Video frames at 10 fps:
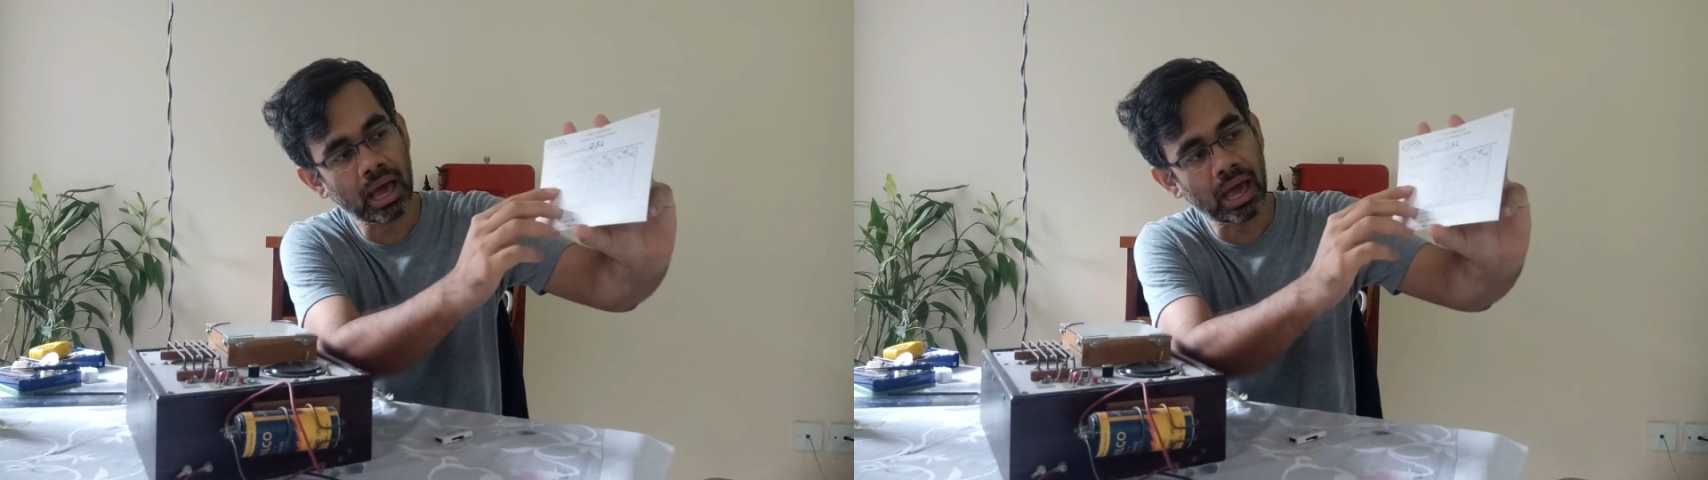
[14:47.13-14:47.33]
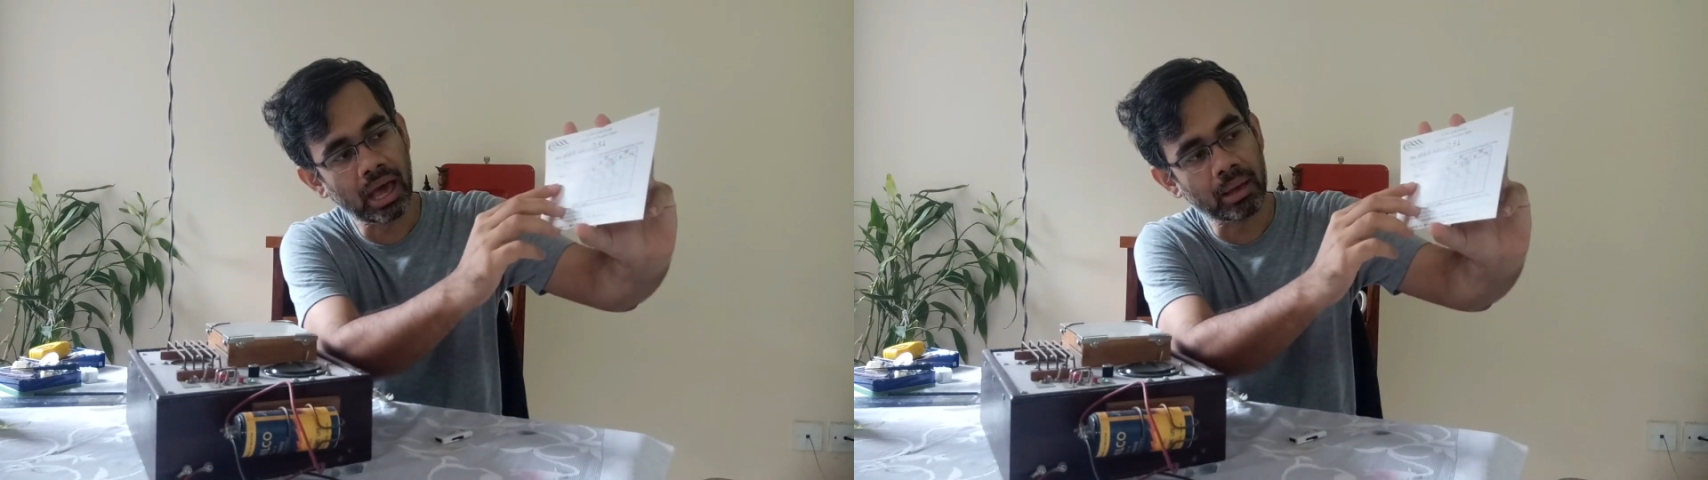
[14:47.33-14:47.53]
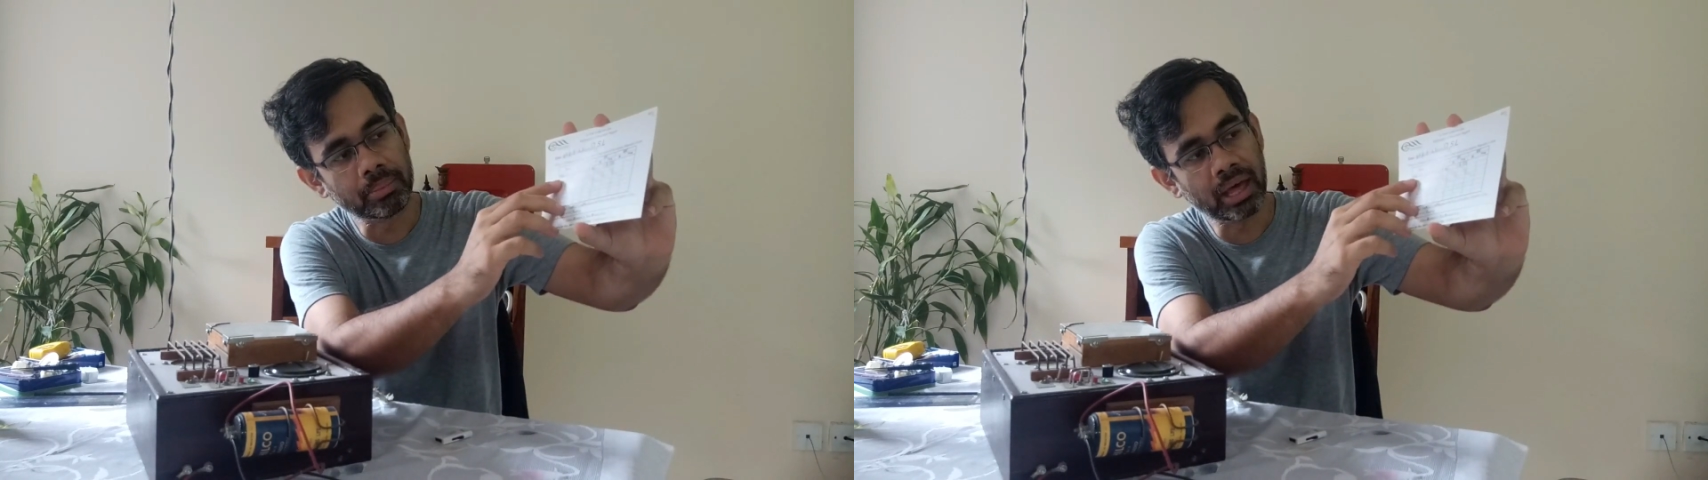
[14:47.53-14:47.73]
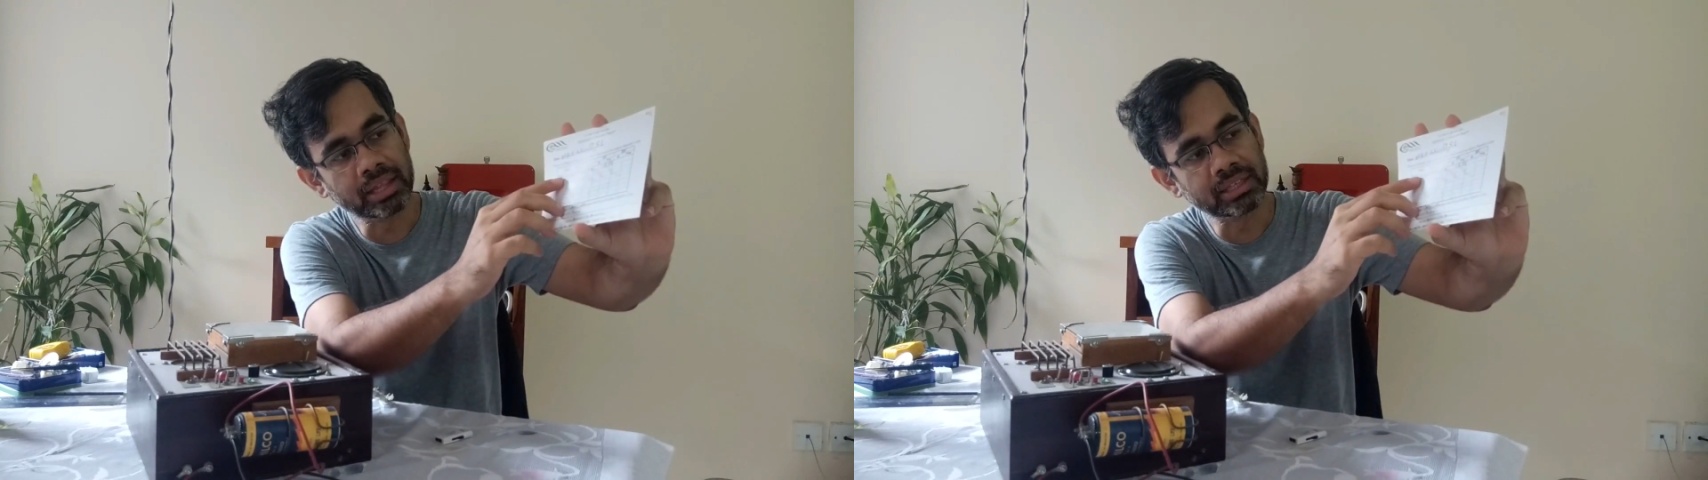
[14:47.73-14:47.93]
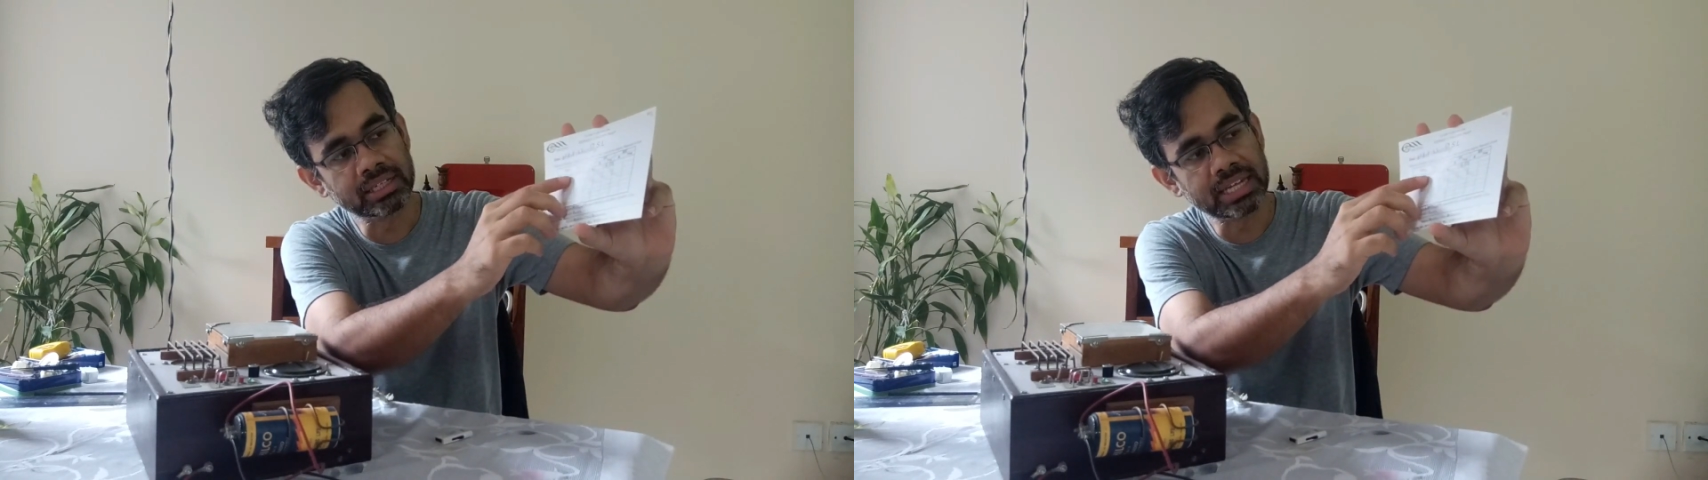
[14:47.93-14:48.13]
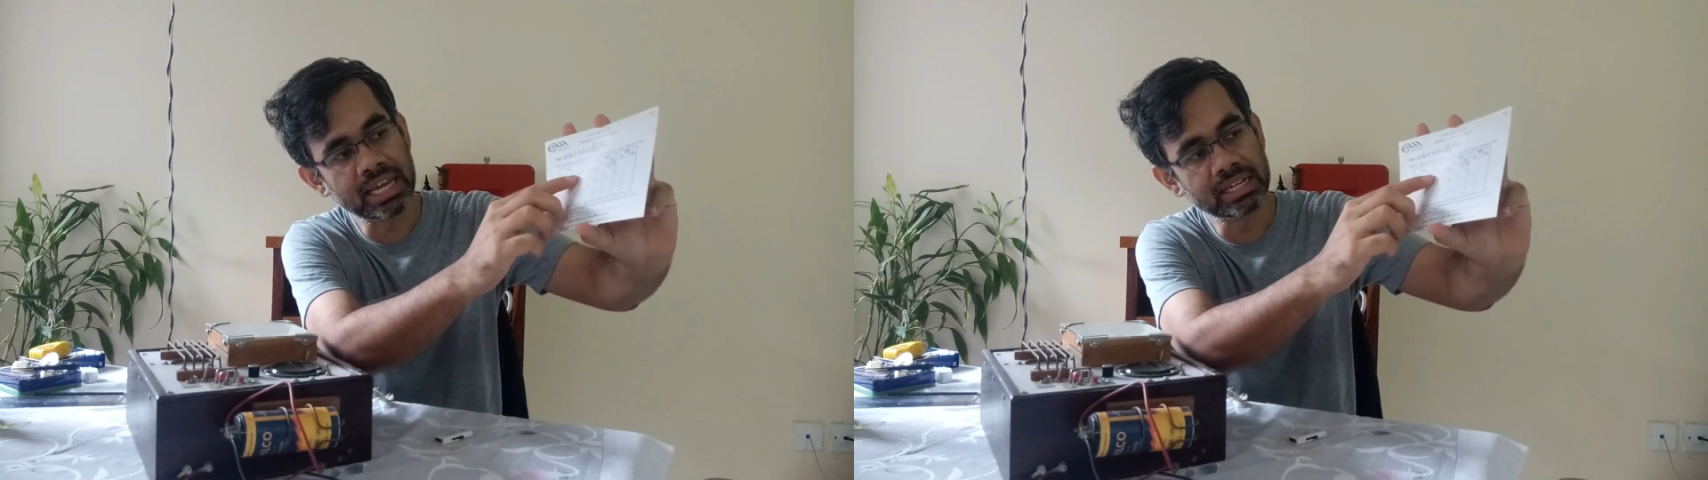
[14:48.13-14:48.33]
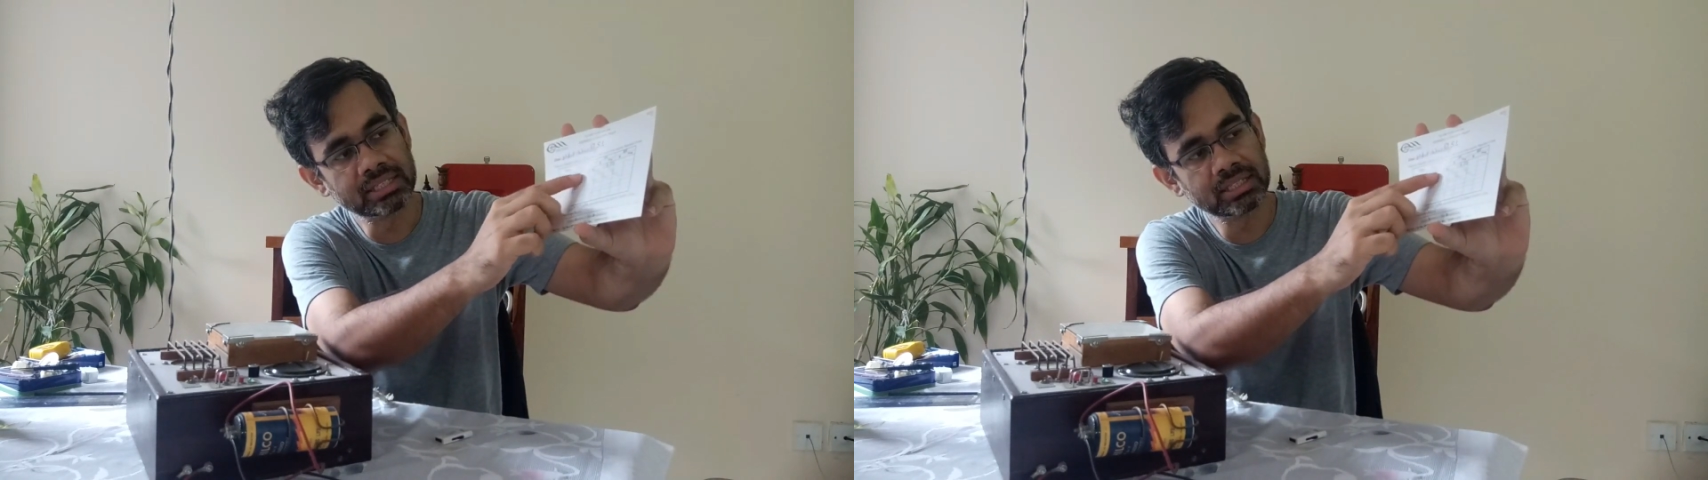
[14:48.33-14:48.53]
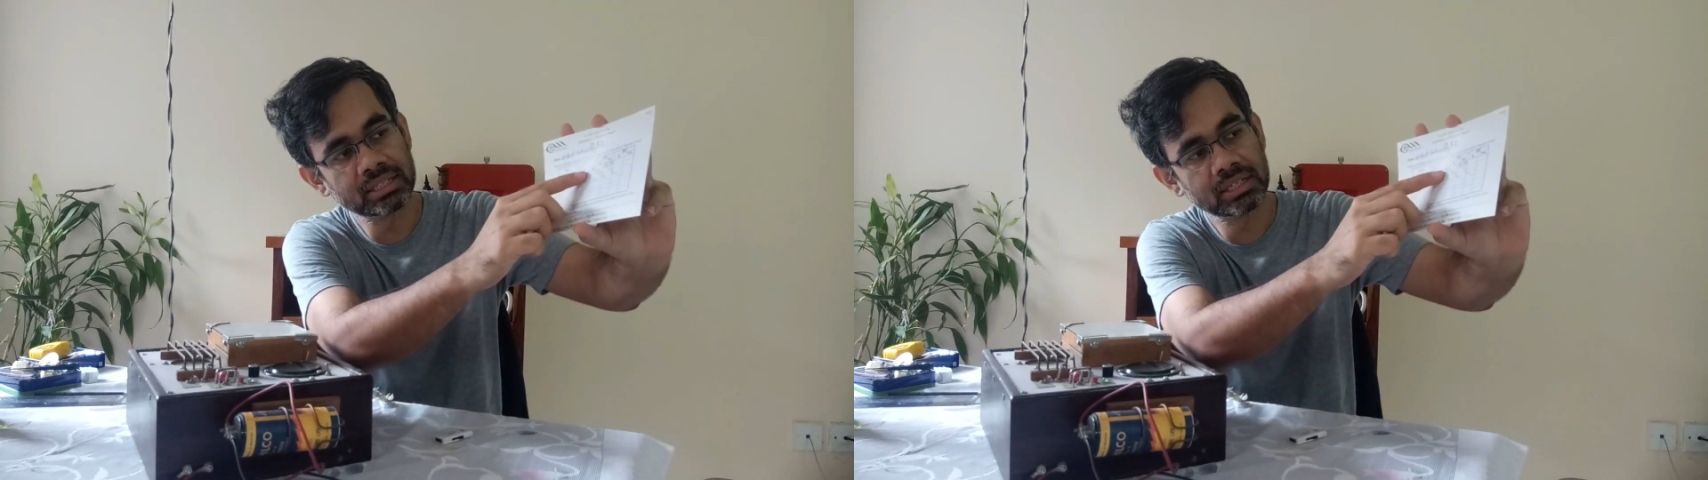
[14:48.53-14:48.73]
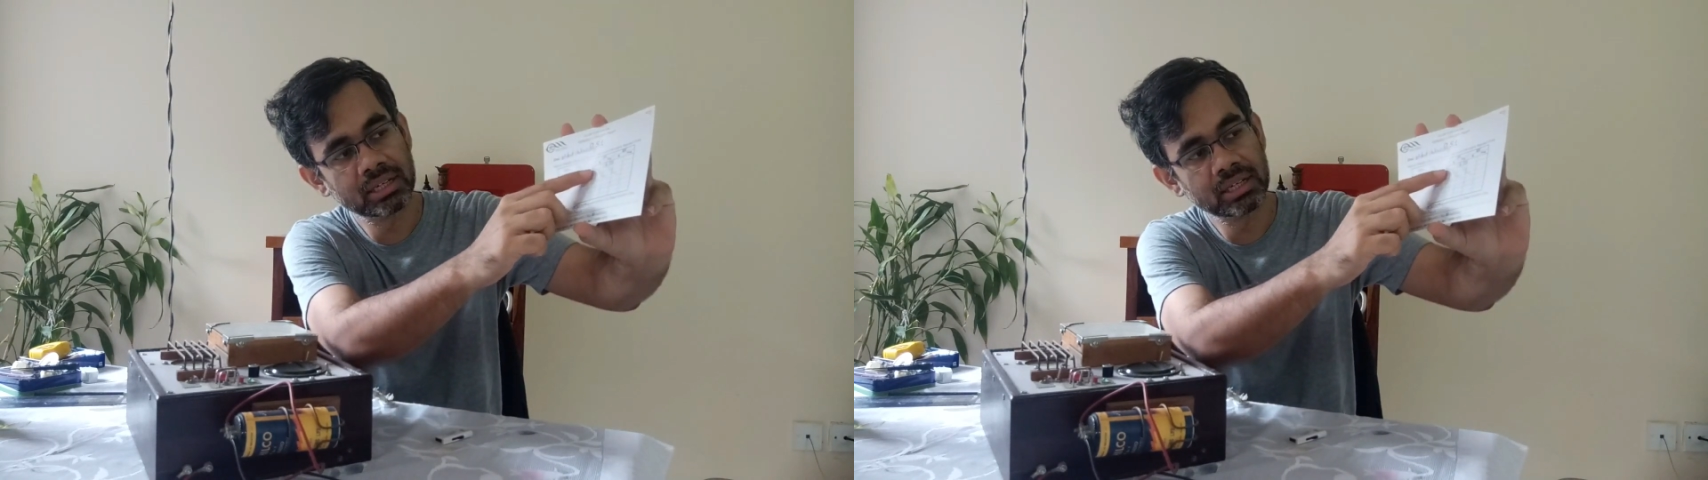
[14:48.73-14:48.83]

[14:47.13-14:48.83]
and the date